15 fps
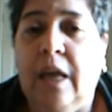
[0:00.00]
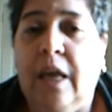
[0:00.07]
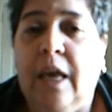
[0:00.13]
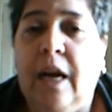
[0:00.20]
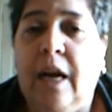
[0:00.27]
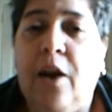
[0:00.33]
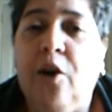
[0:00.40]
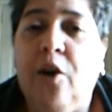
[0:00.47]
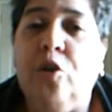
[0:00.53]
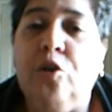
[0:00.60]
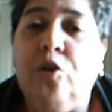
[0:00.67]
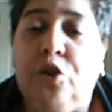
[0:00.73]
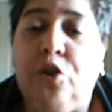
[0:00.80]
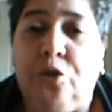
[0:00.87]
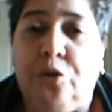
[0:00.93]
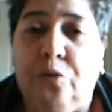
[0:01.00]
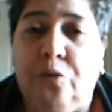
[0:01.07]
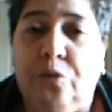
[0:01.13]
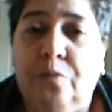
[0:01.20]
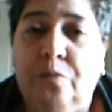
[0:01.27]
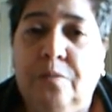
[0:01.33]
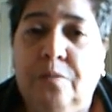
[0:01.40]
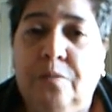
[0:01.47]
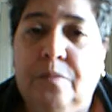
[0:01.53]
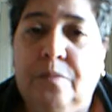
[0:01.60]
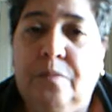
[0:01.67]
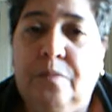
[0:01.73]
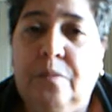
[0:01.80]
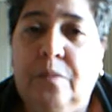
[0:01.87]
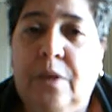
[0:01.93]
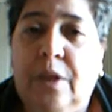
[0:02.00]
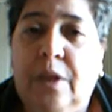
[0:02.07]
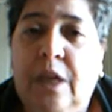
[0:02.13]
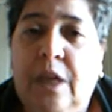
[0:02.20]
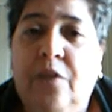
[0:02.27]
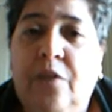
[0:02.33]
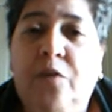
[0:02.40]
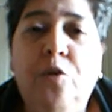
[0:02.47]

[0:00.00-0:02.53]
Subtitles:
And I urge you, if